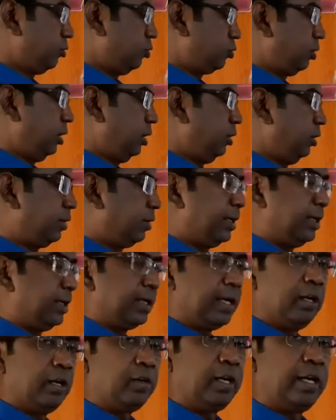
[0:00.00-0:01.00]
usual you
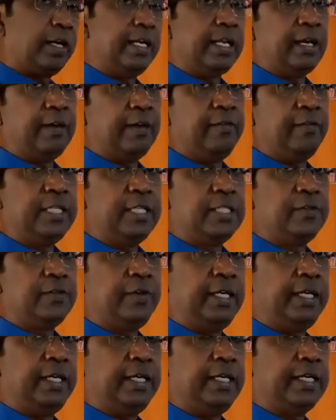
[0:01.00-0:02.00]
can calculate average
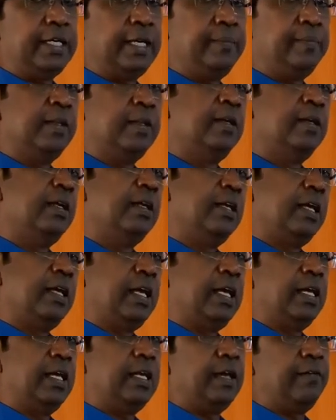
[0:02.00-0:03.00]
waiting time
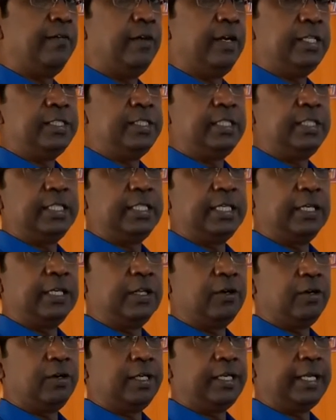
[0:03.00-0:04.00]
and average
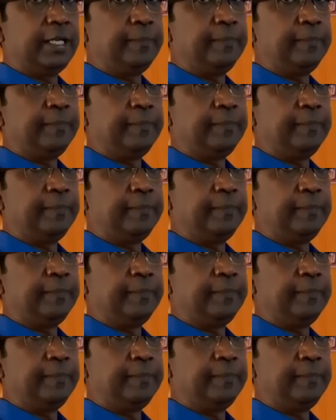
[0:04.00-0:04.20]
turnaround time.